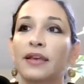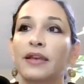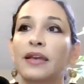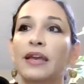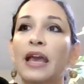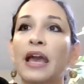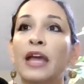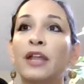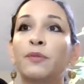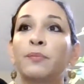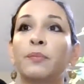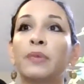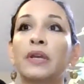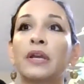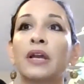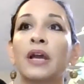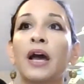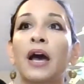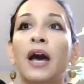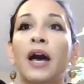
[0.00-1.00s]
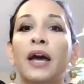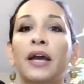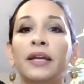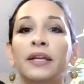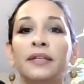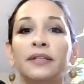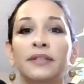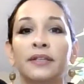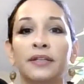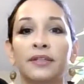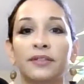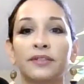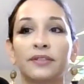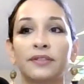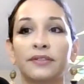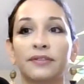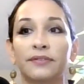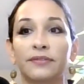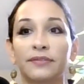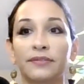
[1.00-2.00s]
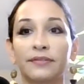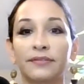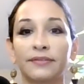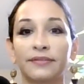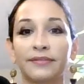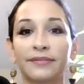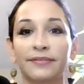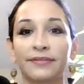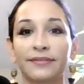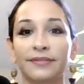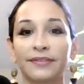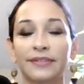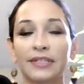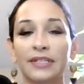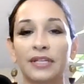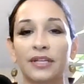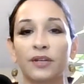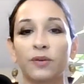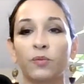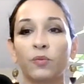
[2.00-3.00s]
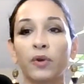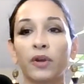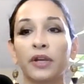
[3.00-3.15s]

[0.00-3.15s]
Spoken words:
And behind it, where